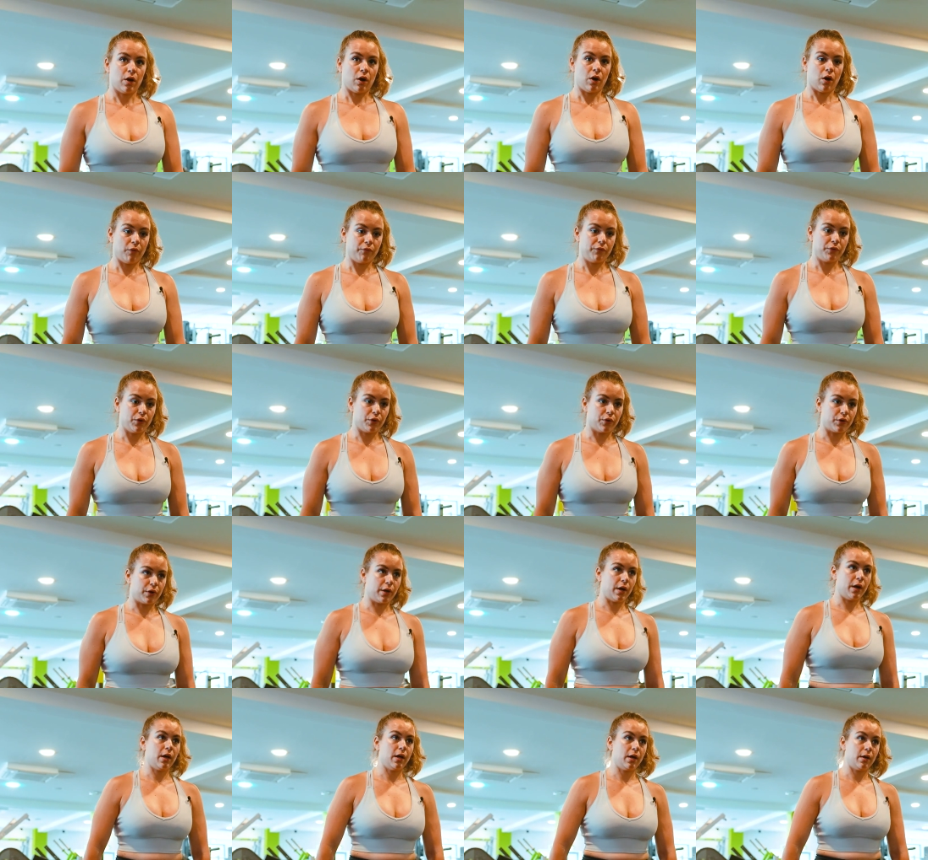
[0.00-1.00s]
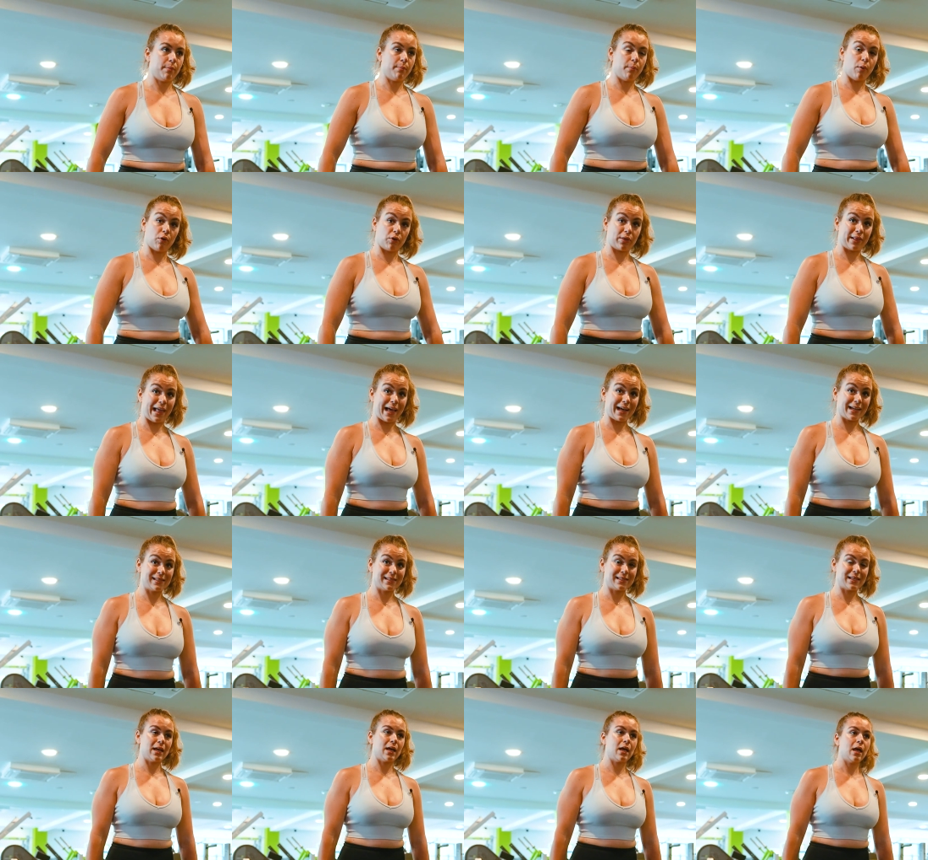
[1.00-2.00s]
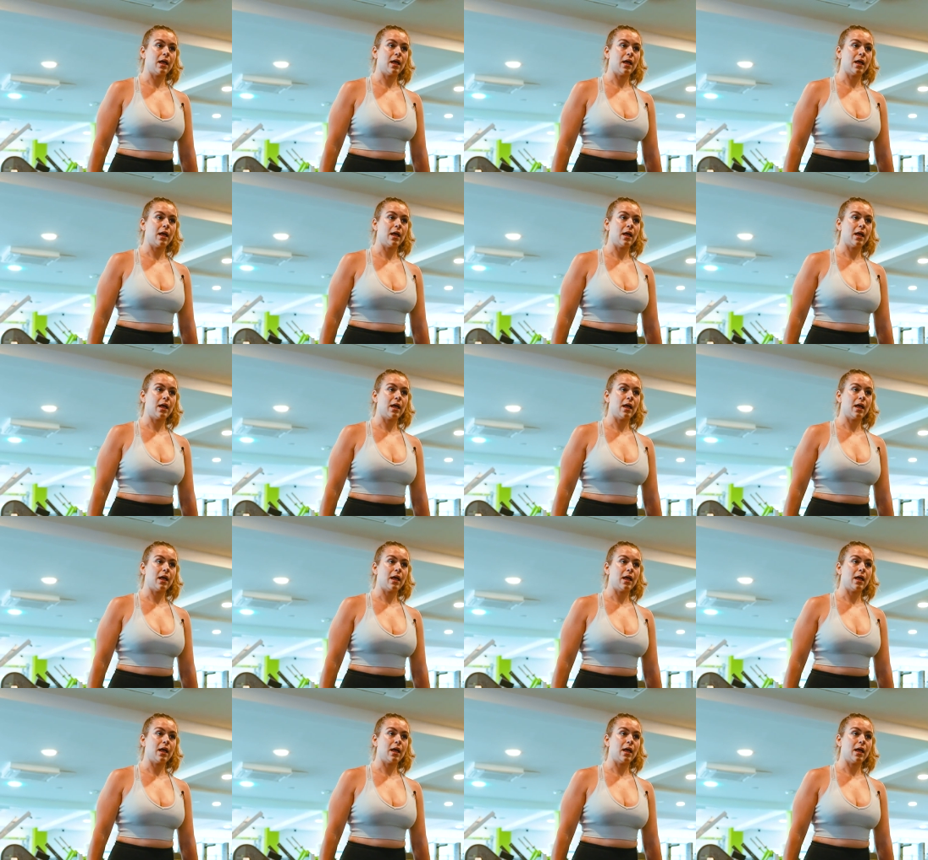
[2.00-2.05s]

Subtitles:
of your both legs.